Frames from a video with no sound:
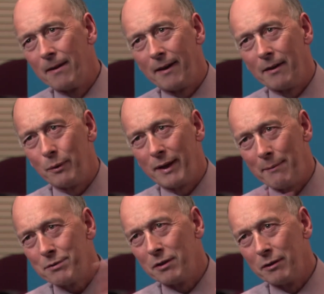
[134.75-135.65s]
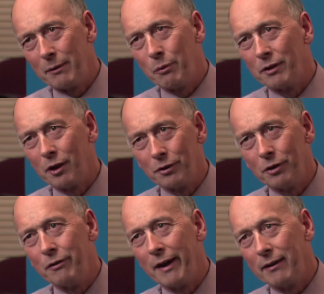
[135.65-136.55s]
and we absolutely will not
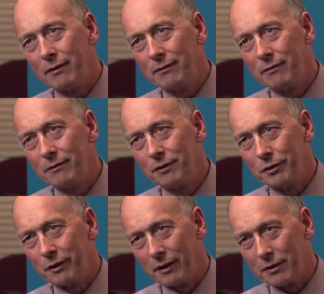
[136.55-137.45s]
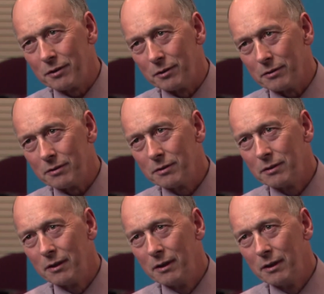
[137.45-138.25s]
do that during this course.